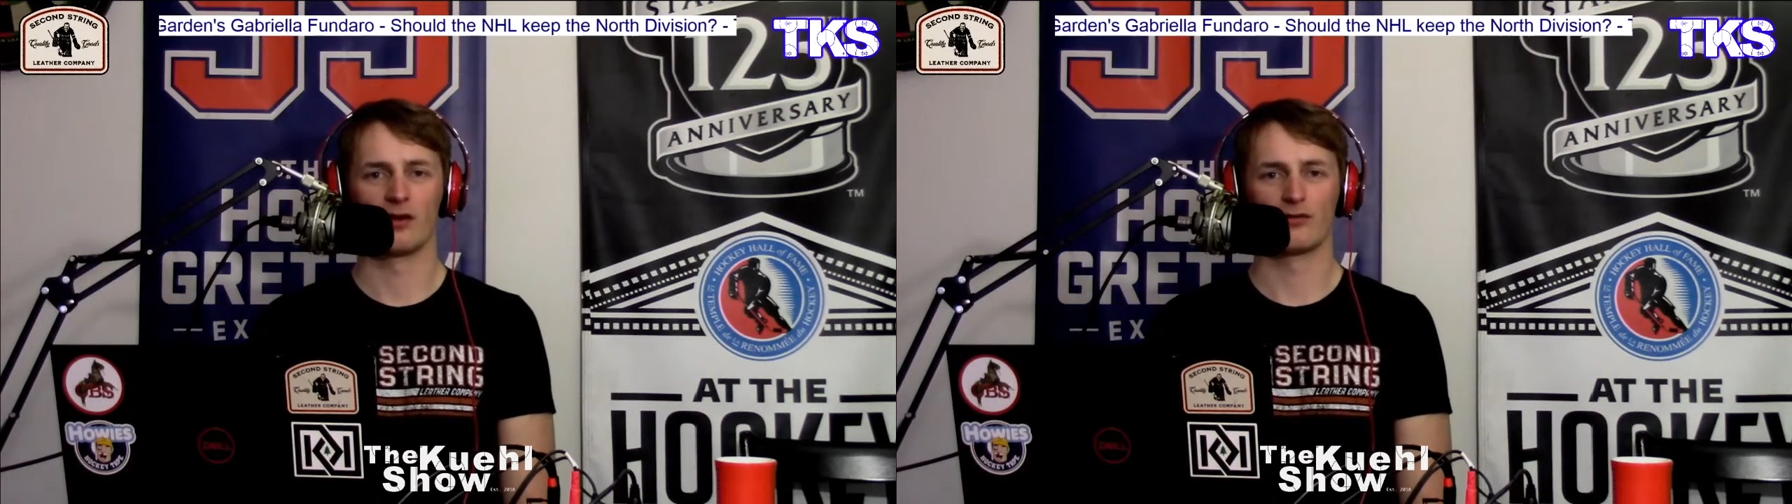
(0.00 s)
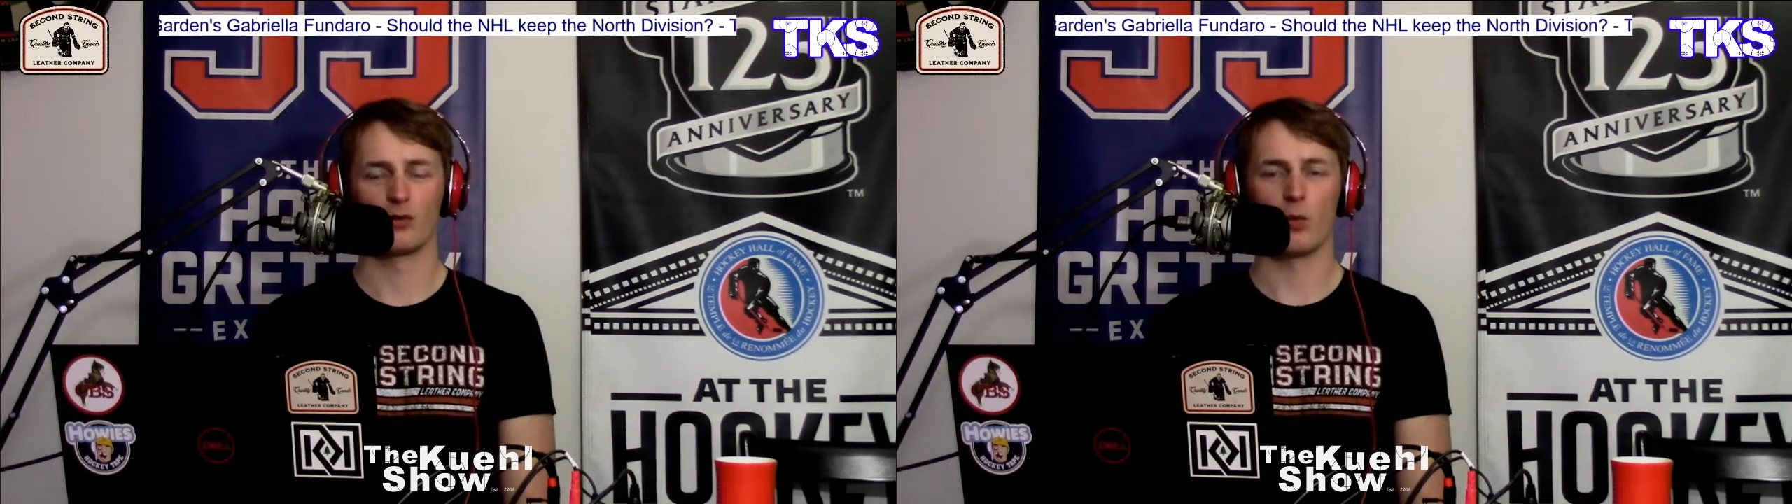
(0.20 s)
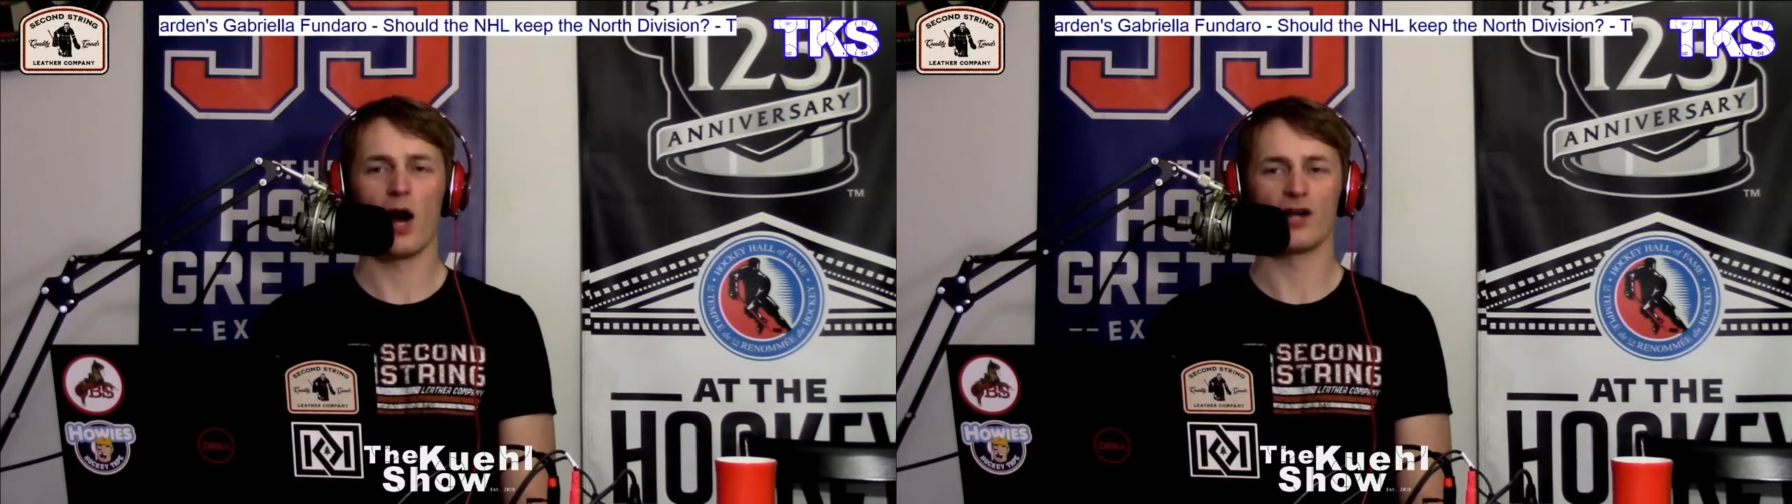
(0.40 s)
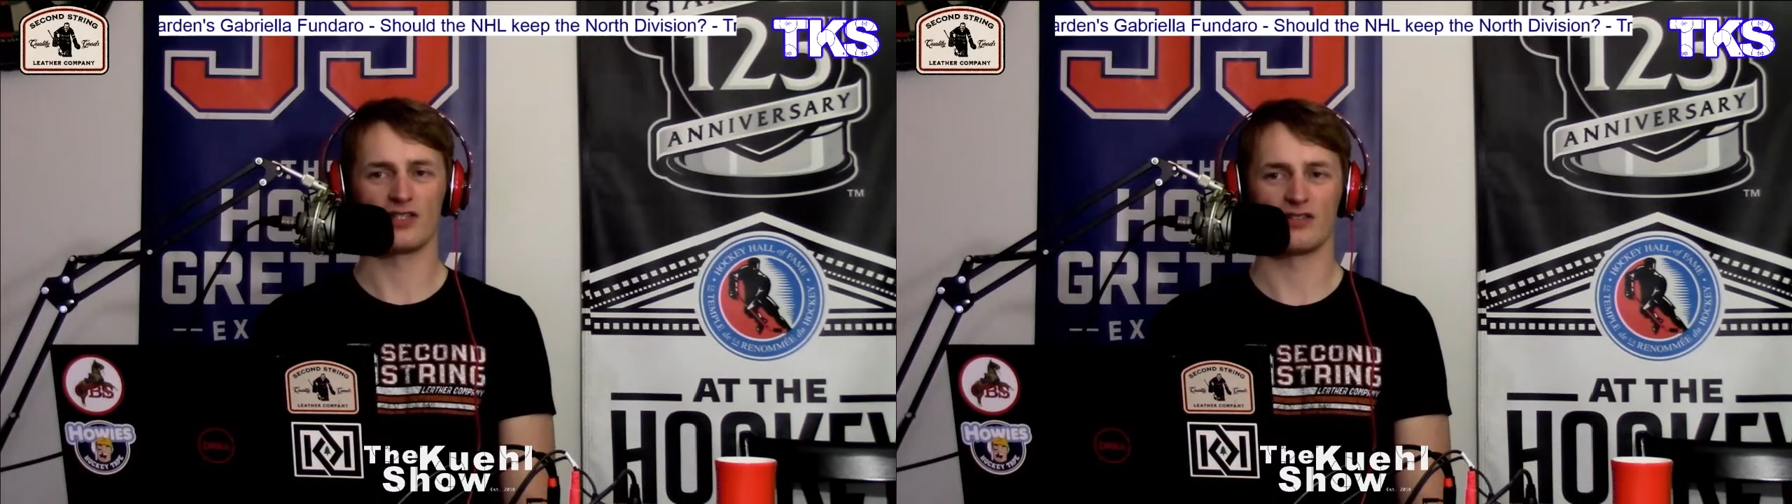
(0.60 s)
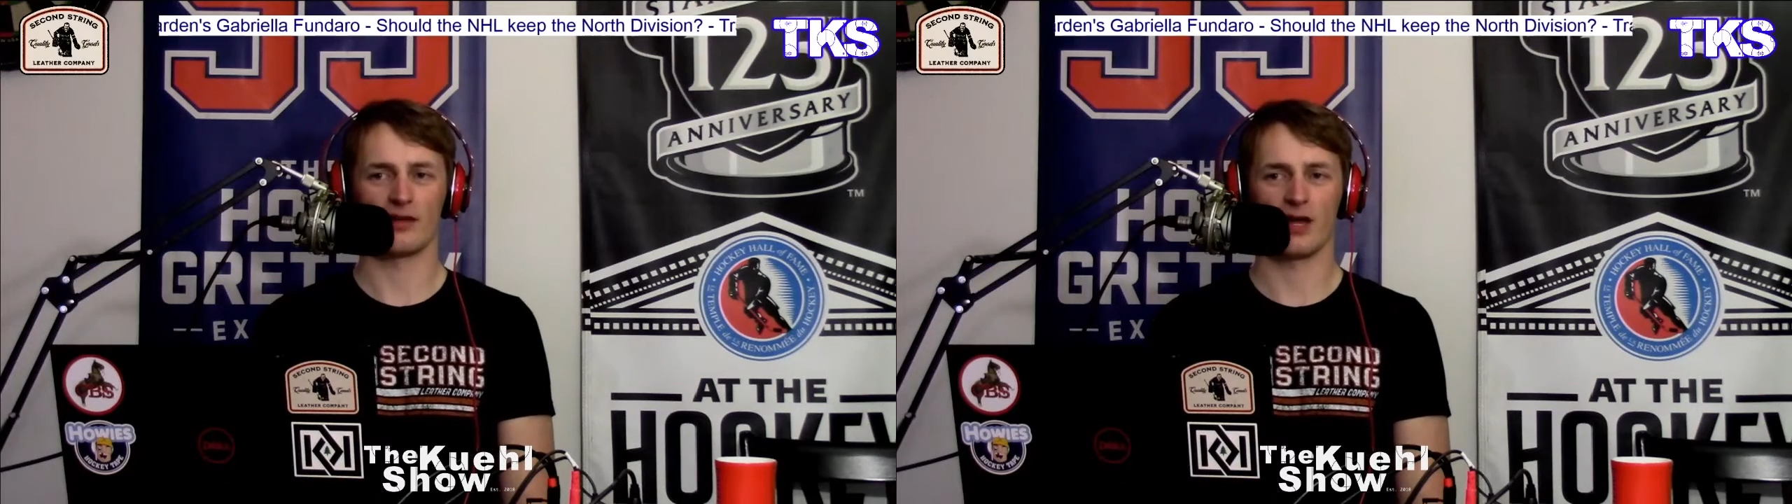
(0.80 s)
to
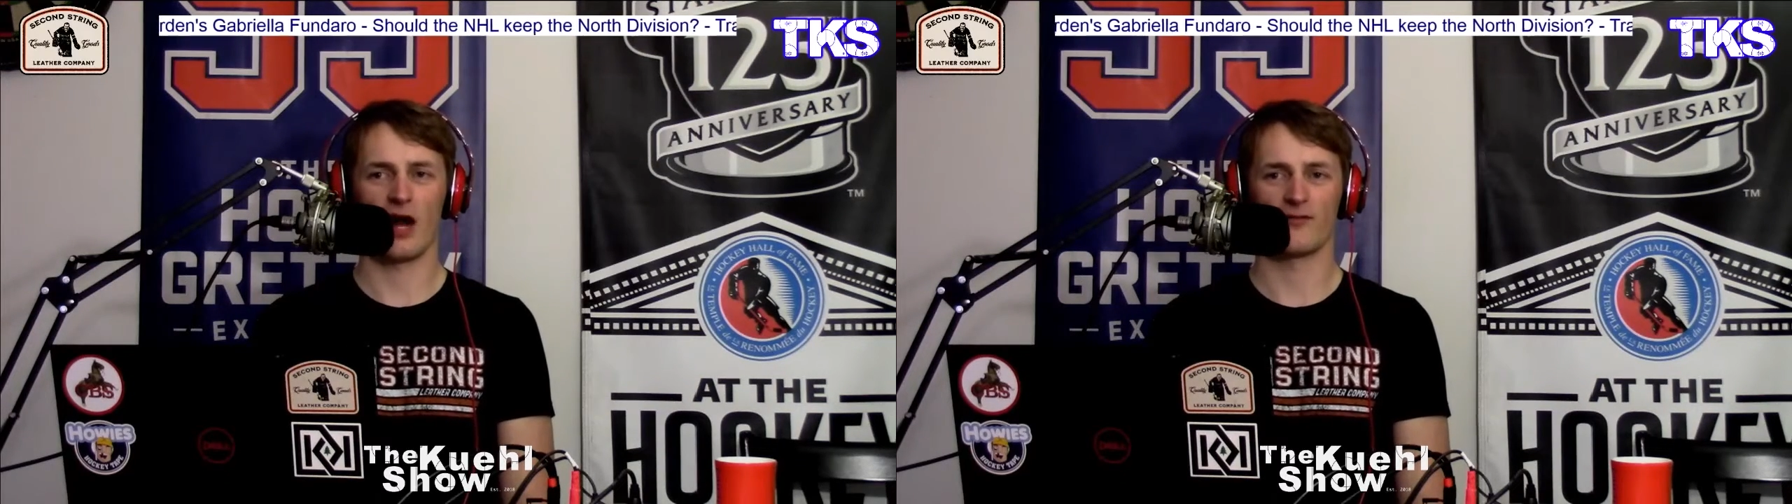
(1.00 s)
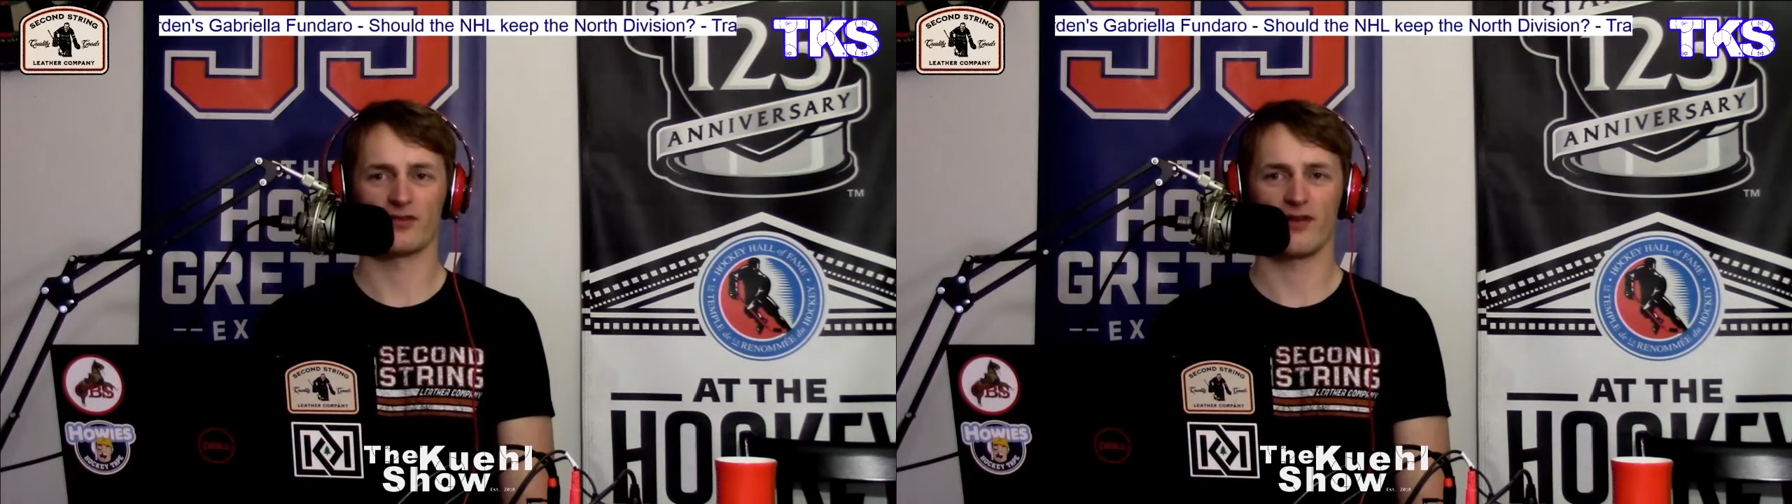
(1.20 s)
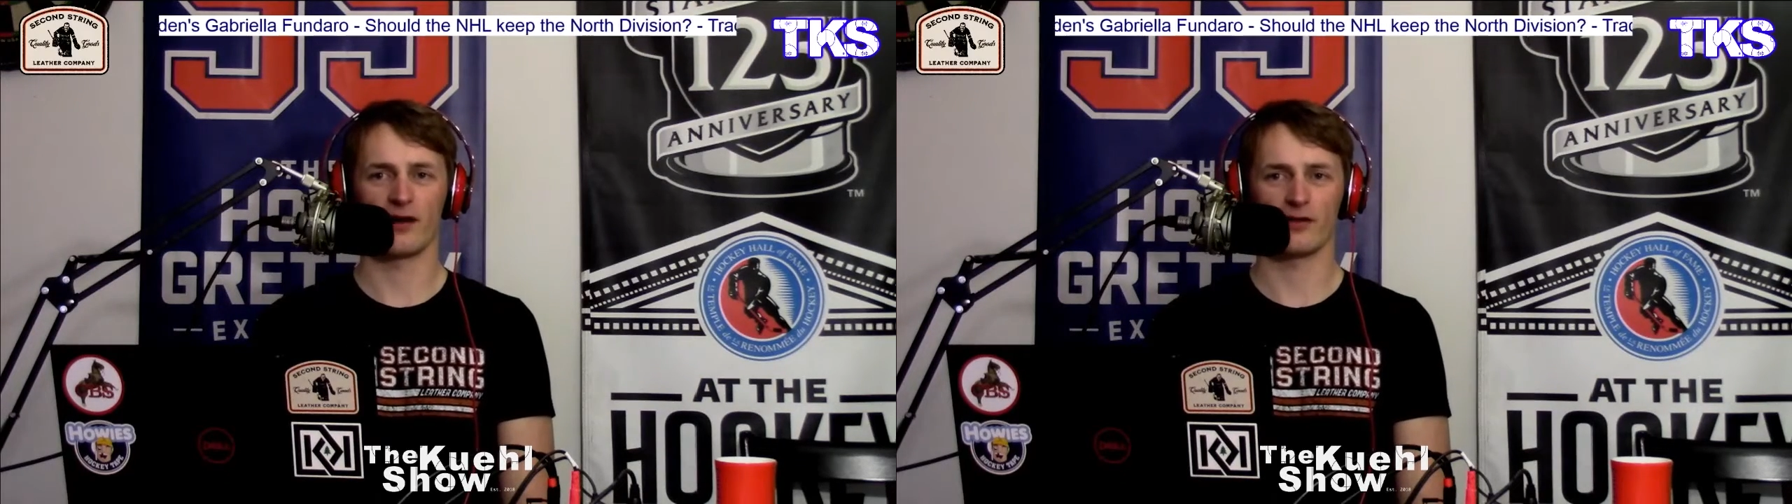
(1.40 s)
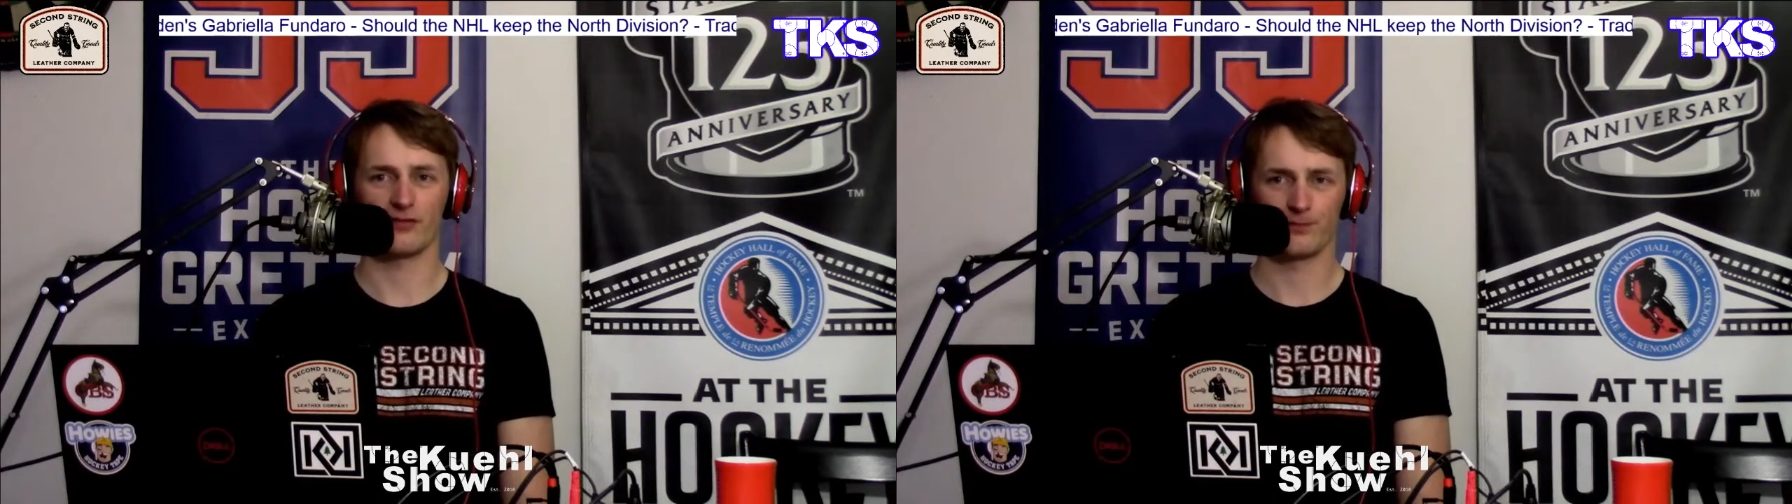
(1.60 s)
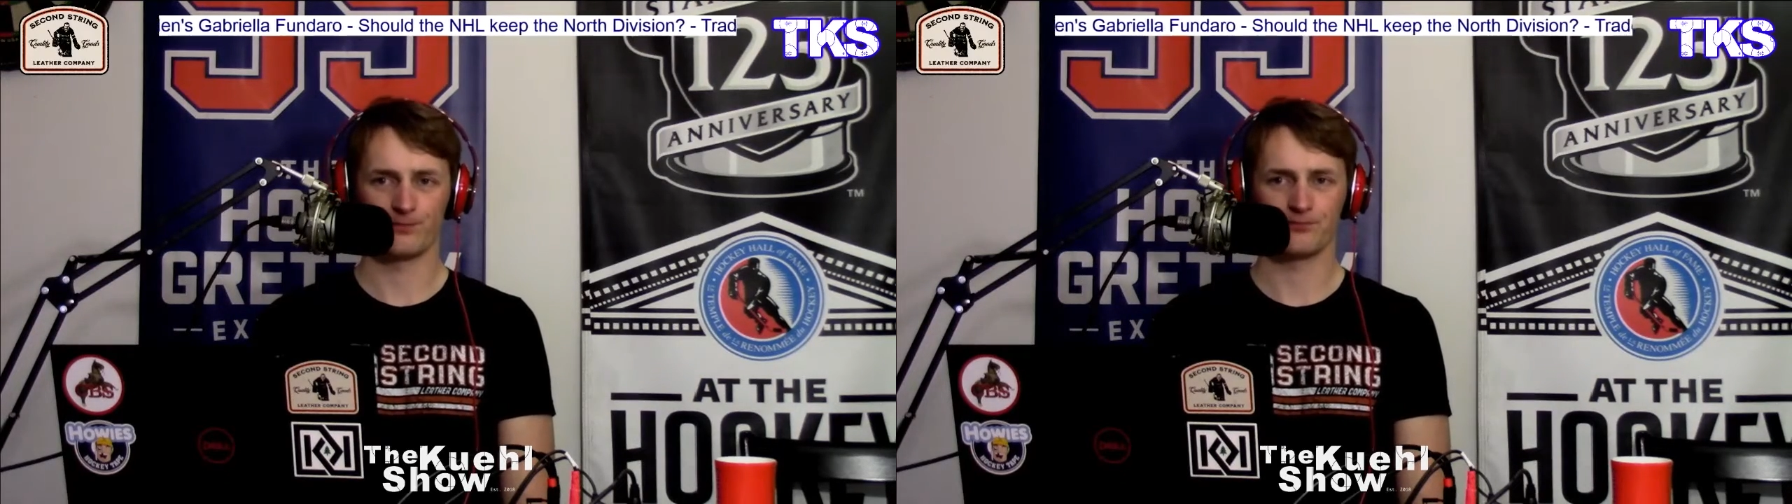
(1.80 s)
Washington in the conference finals.